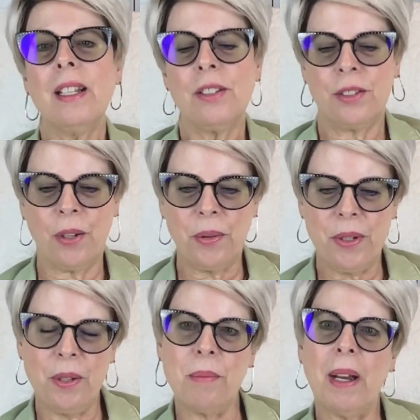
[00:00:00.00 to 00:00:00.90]
So
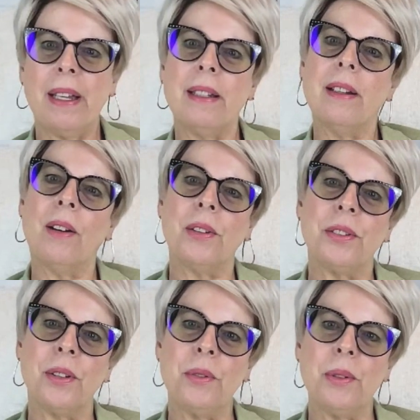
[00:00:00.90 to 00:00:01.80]
you might
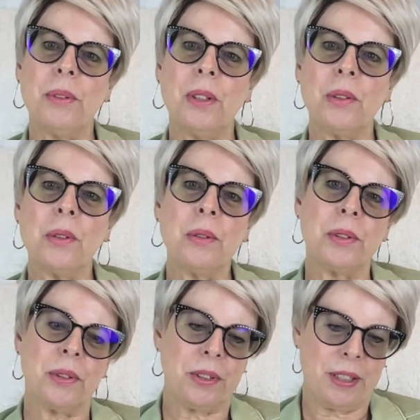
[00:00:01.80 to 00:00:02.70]
also do a little Google
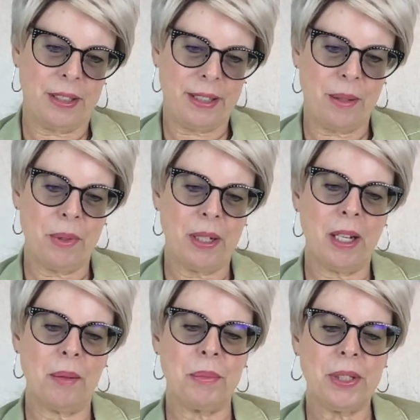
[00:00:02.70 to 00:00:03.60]
search and see what
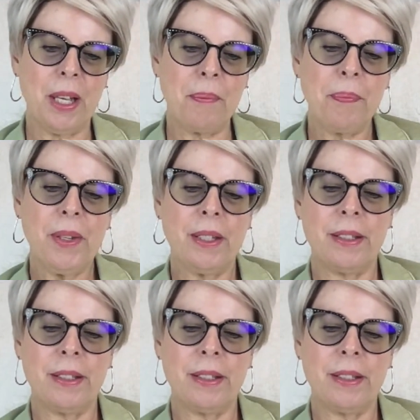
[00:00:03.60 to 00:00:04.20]
comes up,